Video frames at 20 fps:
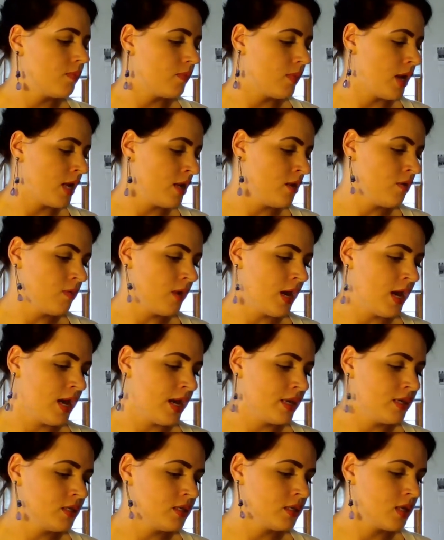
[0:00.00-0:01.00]

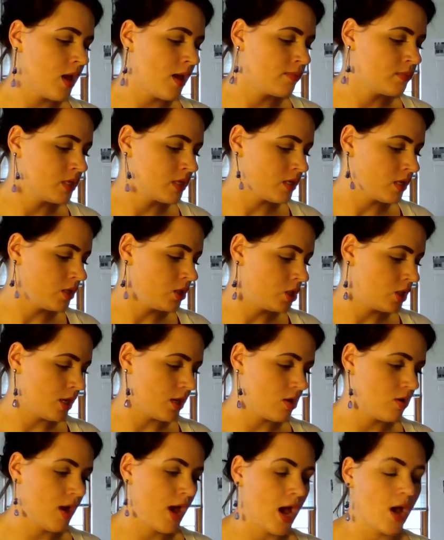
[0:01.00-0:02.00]
Anyways, I'm just going to show
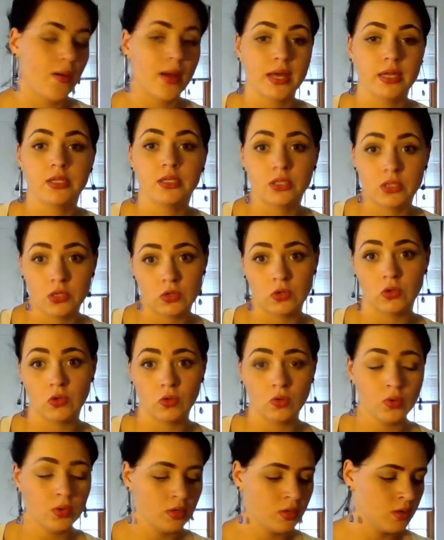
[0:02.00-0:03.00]
you how I
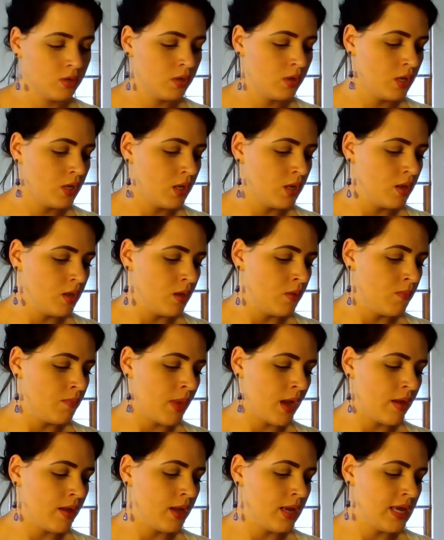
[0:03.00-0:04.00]
do
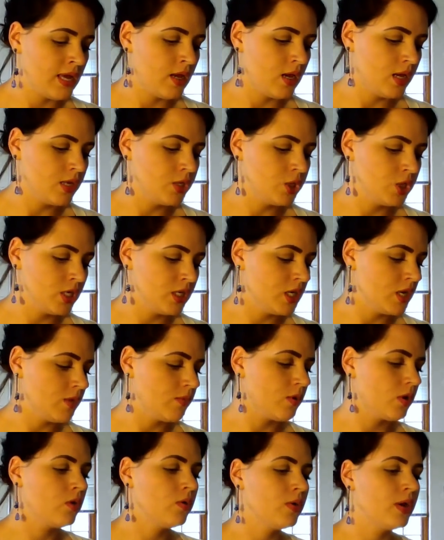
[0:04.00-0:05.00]
my agenda
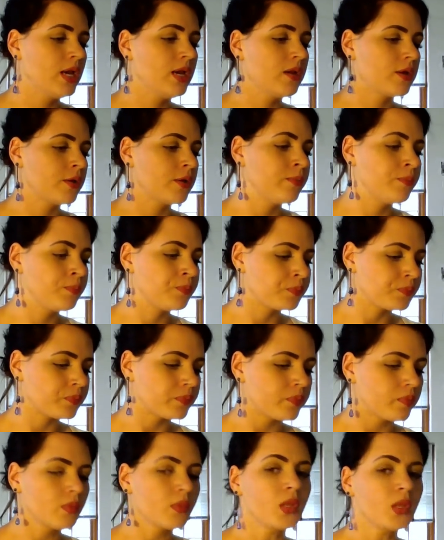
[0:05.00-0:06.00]
real quick.
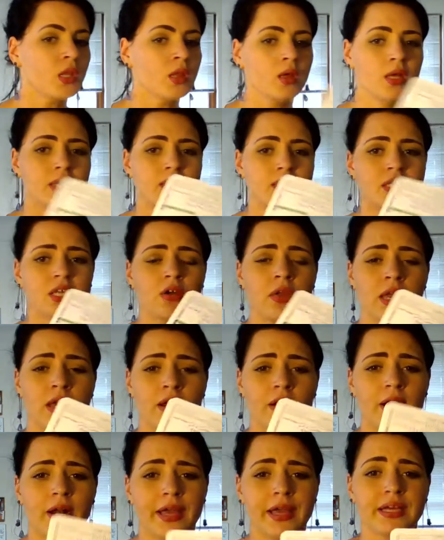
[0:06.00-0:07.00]
So
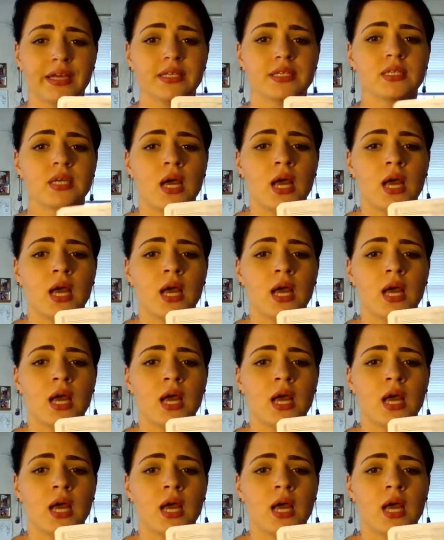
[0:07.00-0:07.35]
here it is.